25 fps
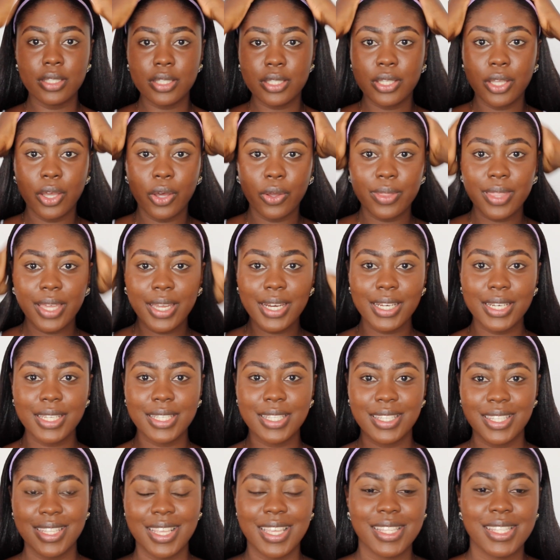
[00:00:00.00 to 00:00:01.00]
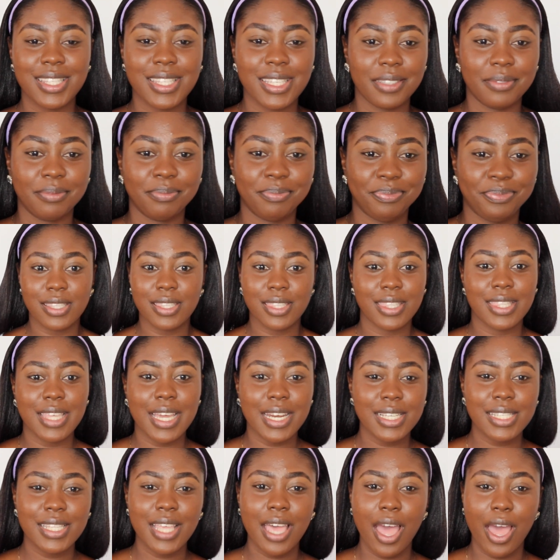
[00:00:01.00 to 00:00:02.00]
So that is it.
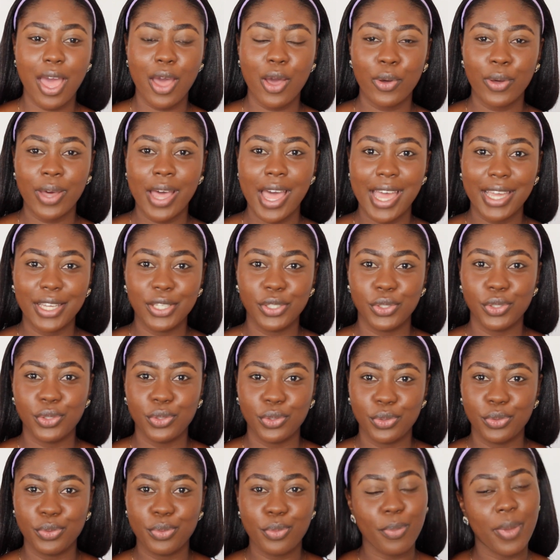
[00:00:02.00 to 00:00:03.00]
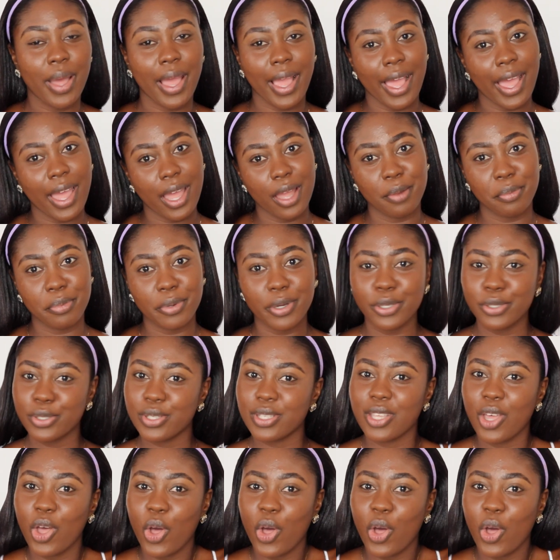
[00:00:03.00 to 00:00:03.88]
That is how I do my eyebrows.